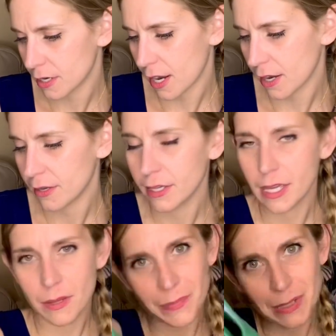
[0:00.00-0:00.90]
Yeah,
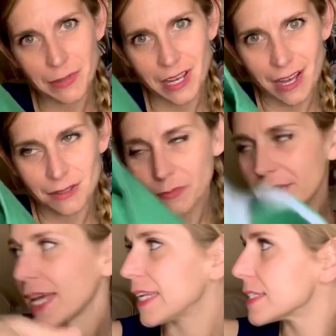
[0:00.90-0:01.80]
Pima cotton
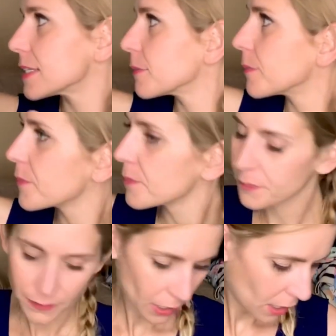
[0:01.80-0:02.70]
blend.
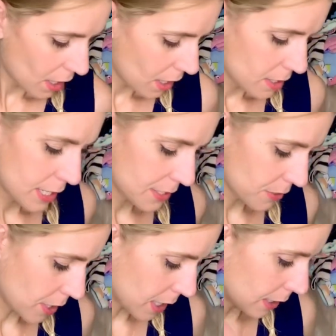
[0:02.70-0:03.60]

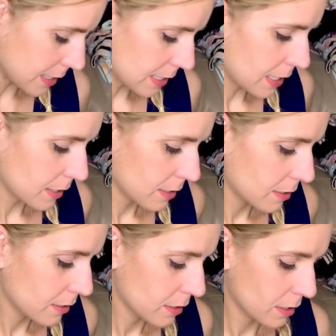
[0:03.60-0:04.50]
That's already listed.
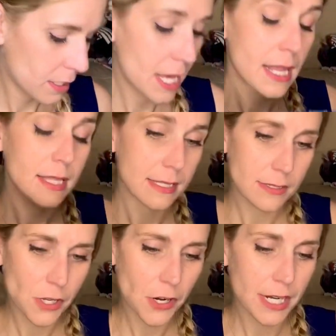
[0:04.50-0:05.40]
This
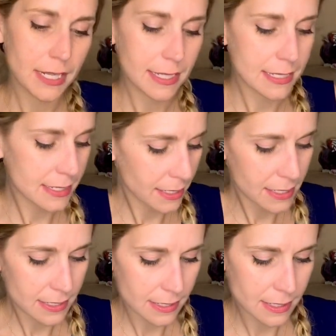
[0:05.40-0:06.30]
is already
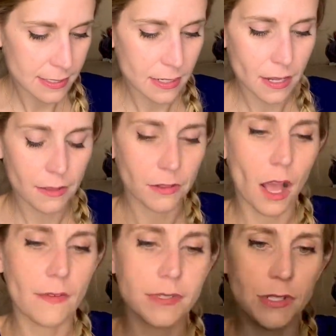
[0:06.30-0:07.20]
listed. This is another
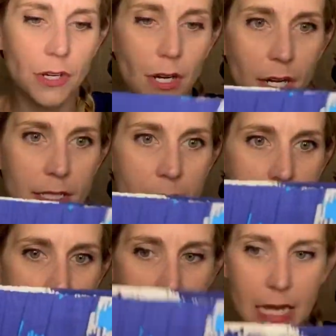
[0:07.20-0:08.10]
loft skirt. It's a
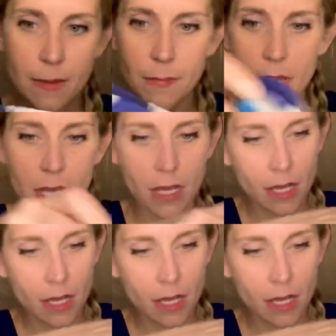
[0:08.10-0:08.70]
medium.